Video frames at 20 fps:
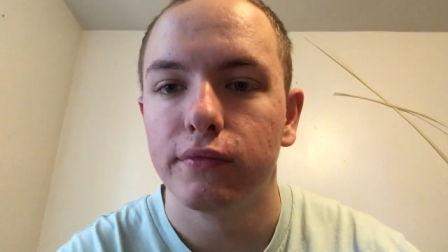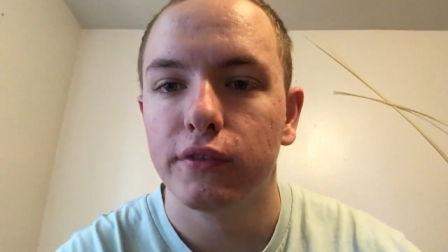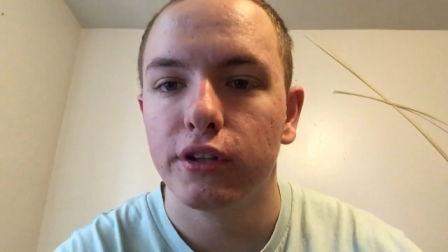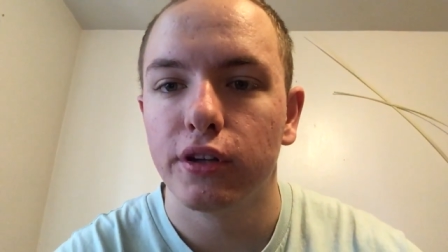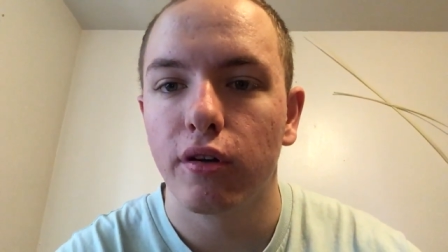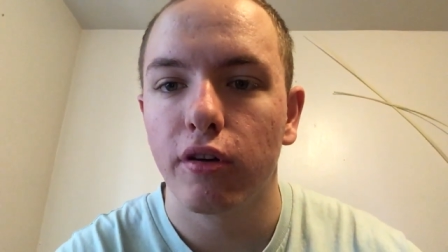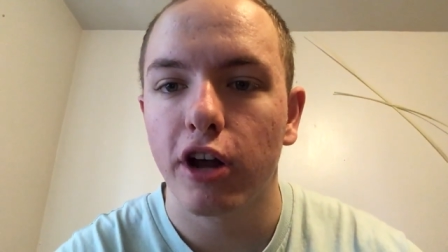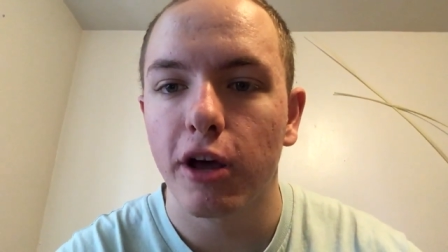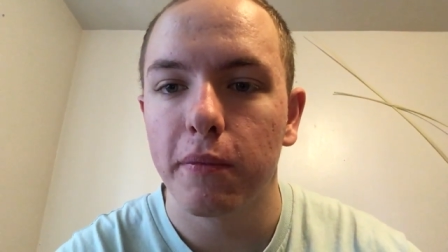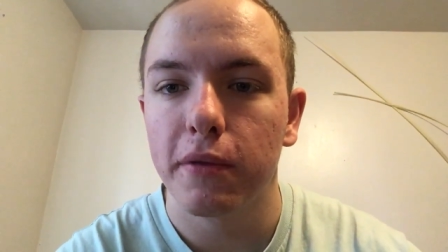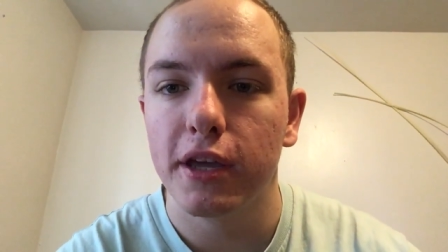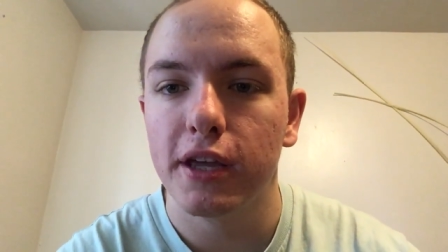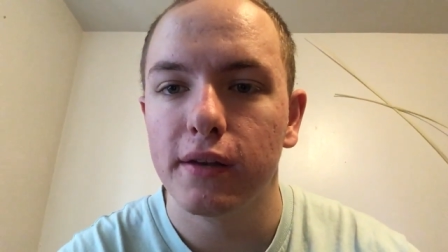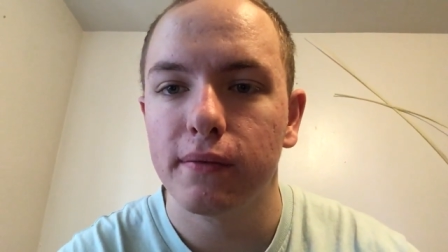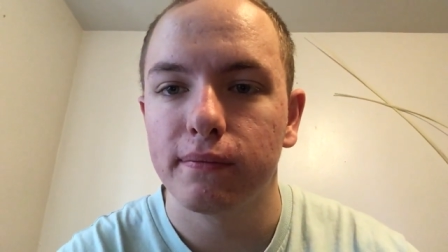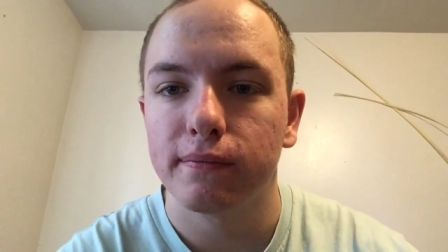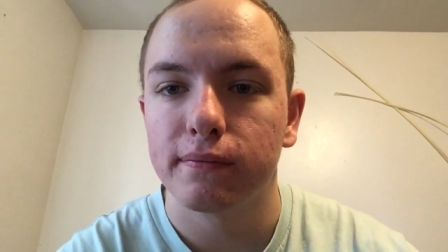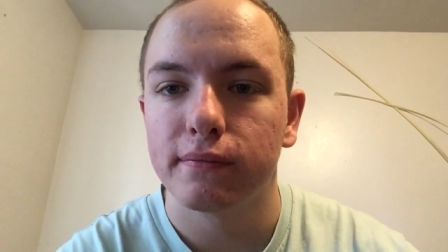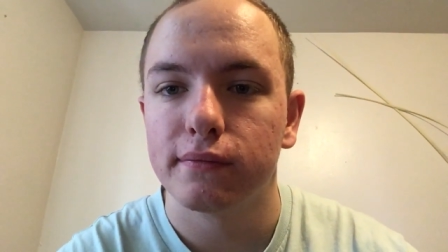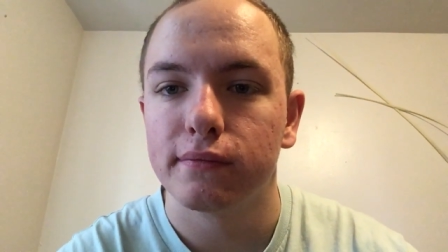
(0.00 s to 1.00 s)
You know what I
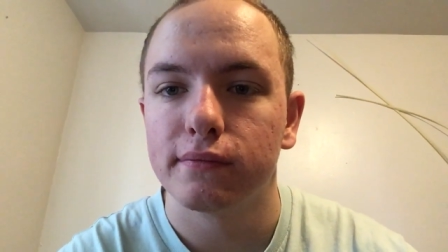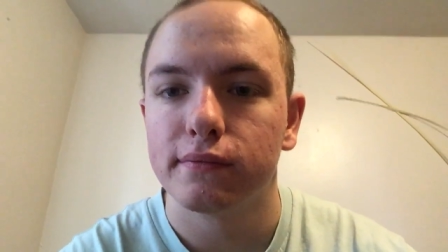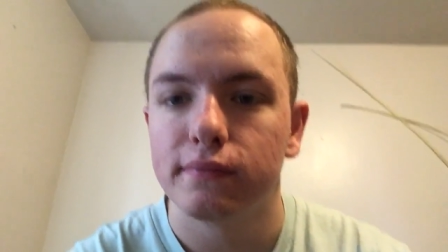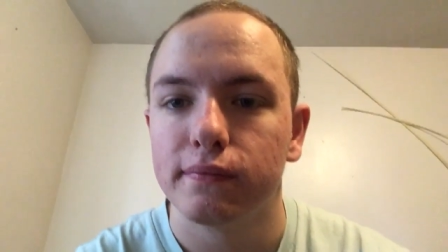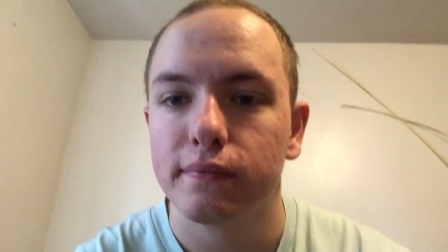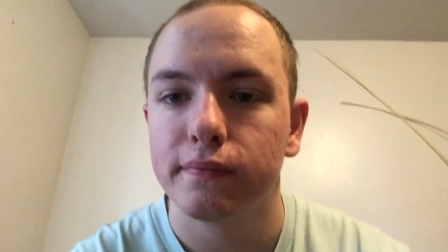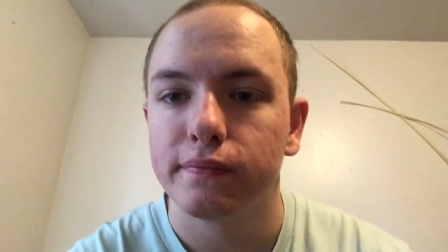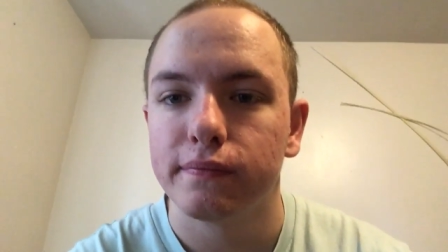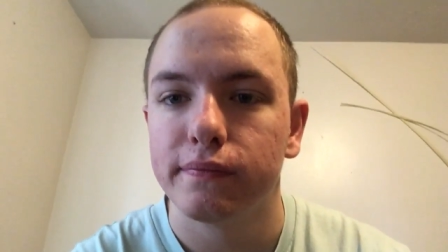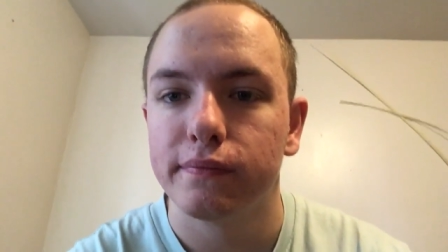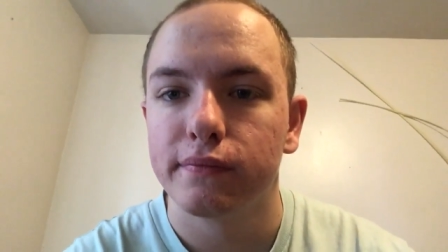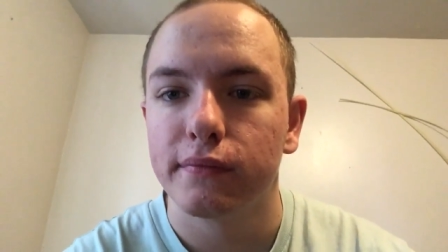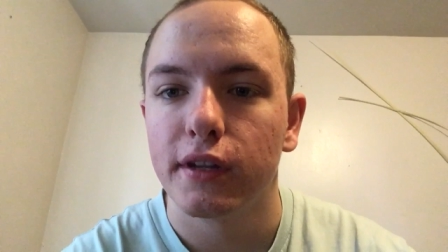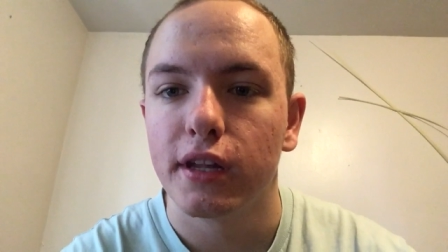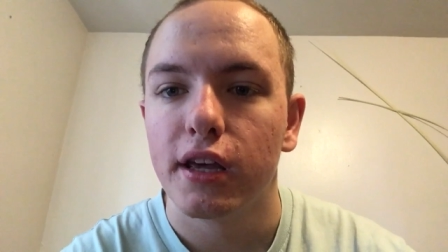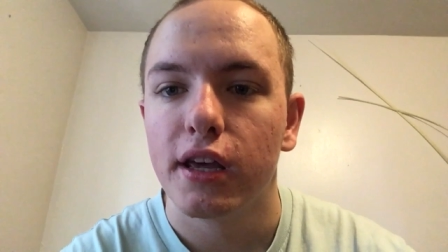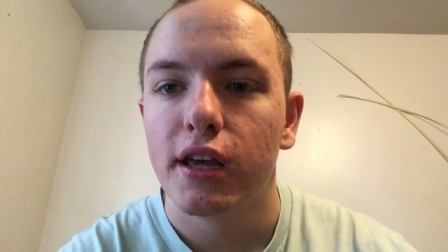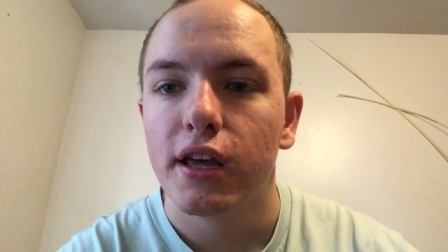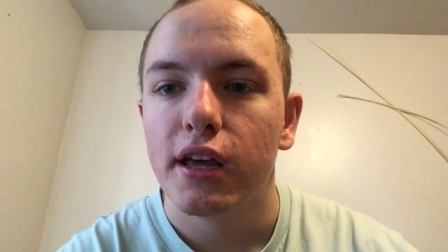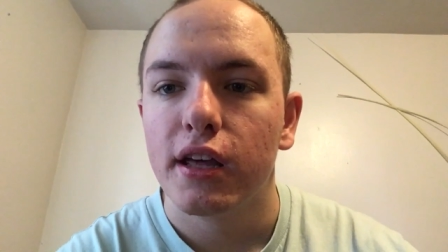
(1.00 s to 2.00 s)
mean?
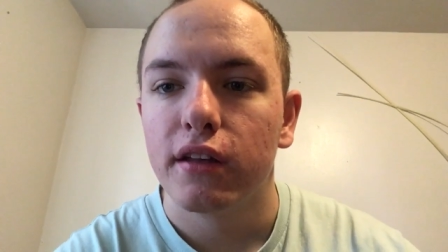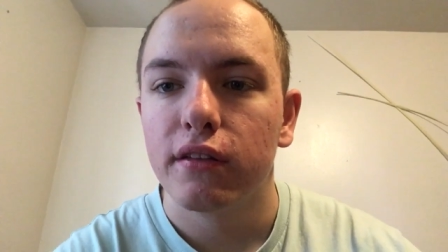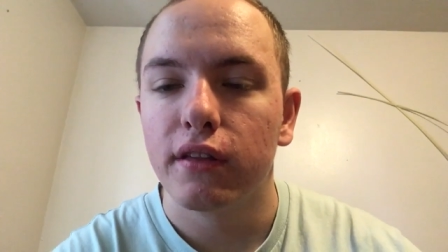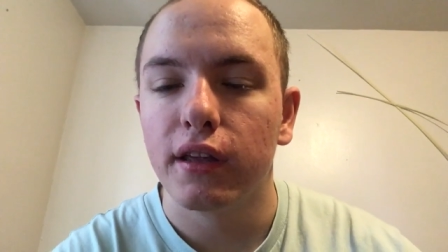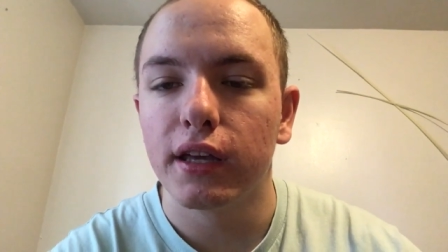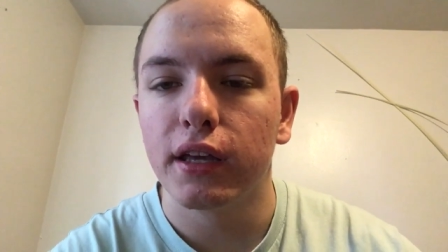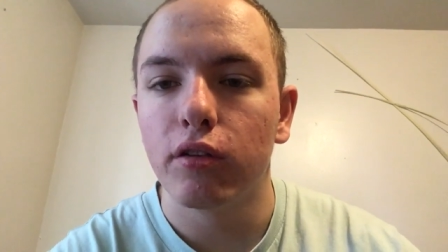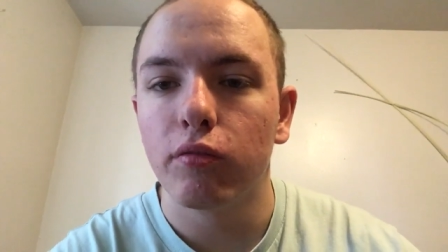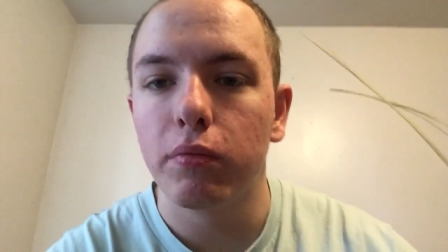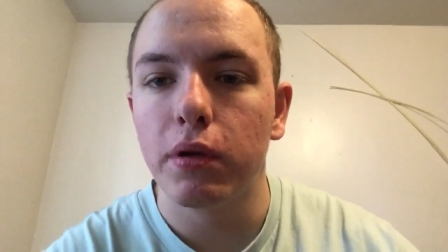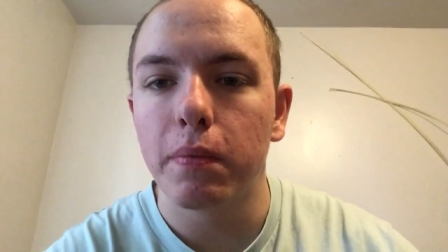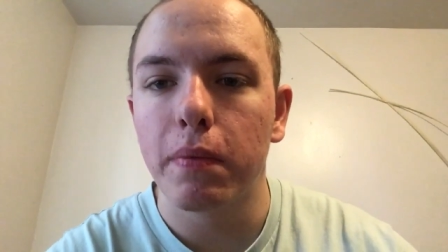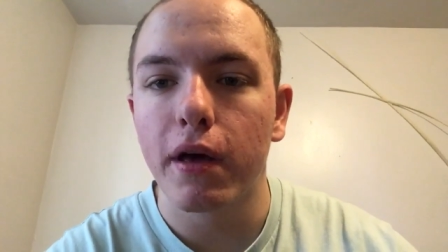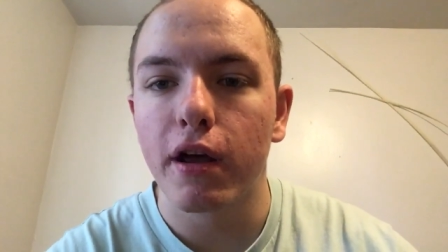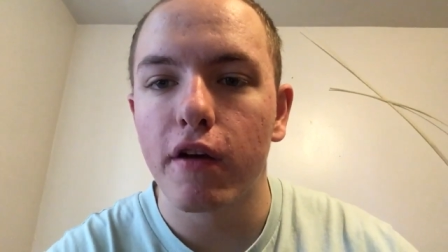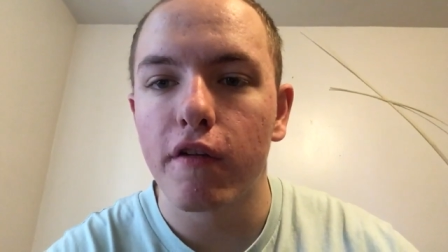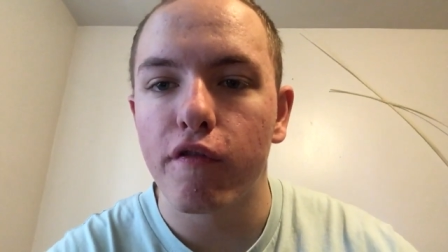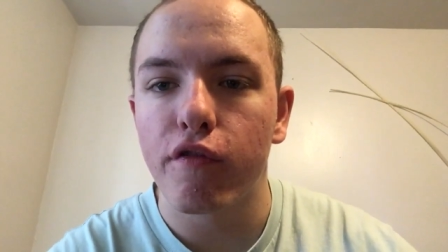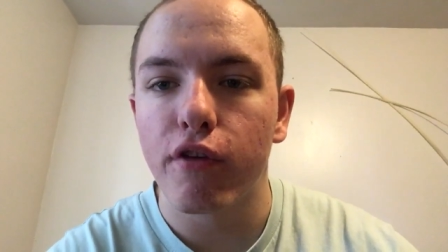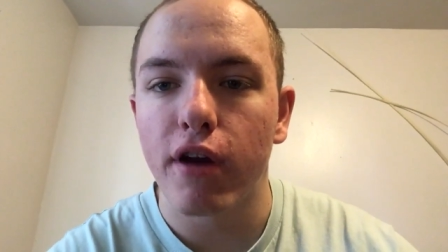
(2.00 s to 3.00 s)
think it'd be
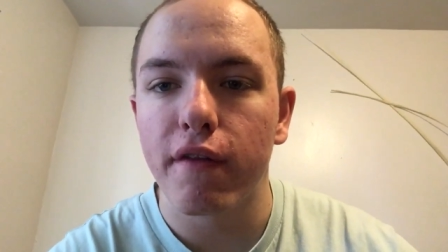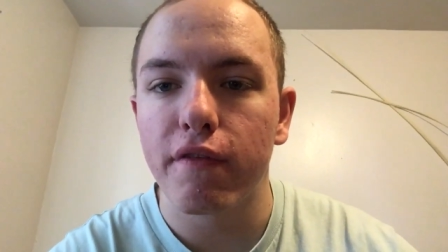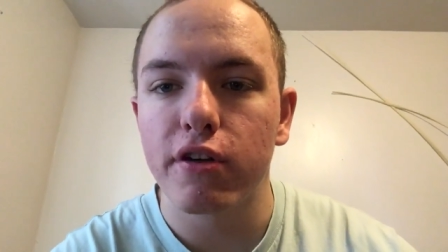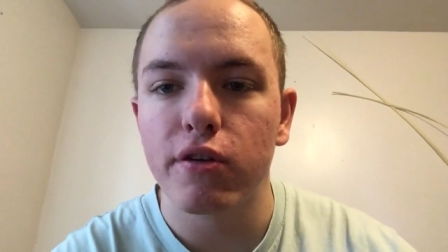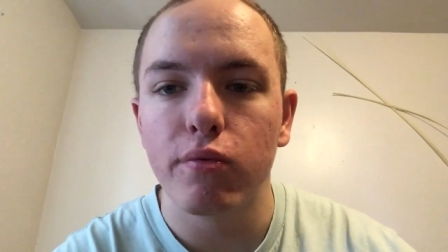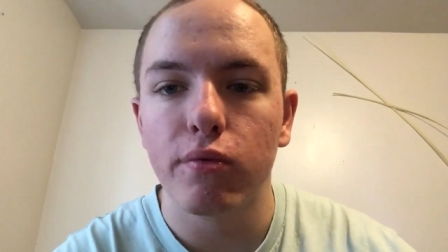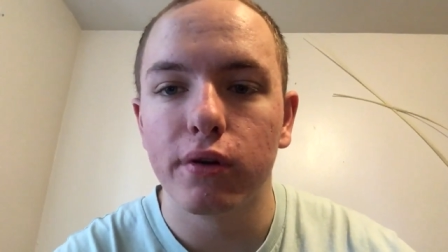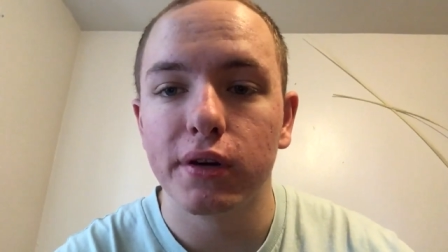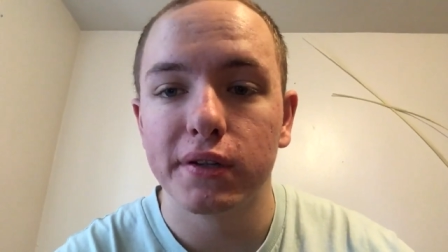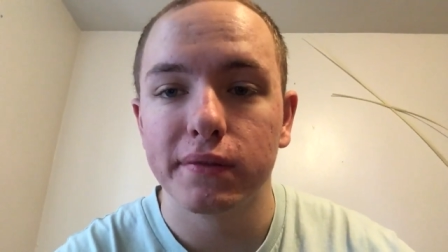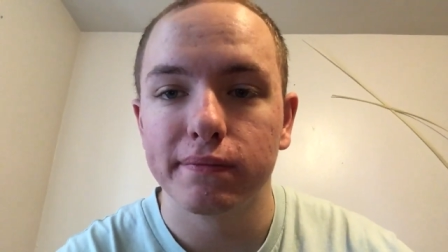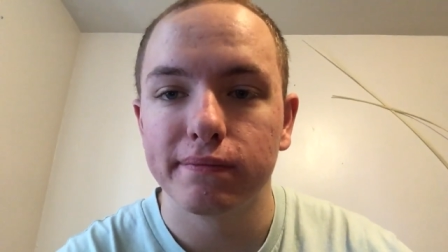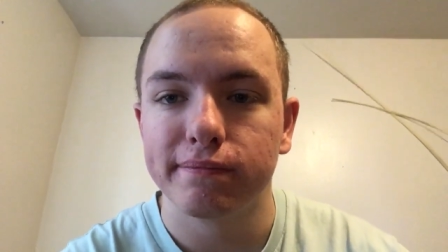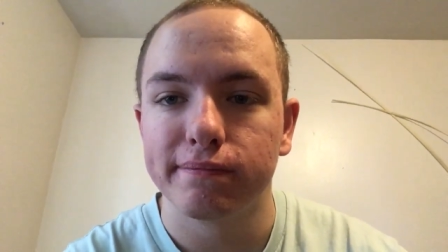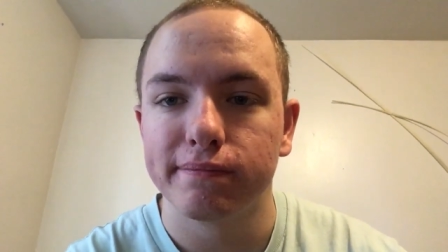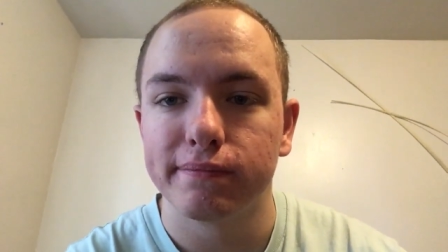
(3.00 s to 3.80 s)
better for everyone.